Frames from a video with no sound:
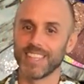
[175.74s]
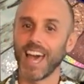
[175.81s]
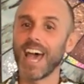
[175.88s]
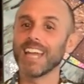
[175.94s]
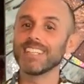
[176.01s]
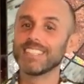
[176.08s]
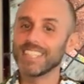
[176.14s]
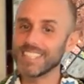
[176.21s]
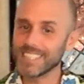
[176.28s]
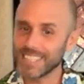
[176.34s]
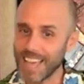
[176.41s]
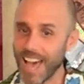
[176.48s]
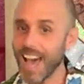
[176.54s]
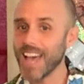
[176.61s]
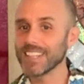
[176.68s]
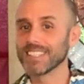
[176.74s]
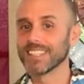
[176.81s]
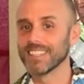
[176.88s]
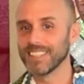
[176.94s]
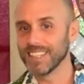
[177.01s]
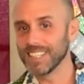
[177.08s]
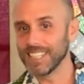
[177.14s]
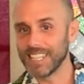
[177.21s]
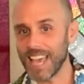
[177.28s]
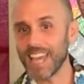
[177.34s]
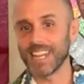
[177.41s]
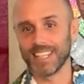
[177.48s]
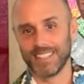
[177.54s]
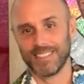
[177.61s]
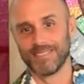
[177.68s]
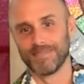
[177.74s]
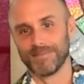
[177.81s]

I did not get it.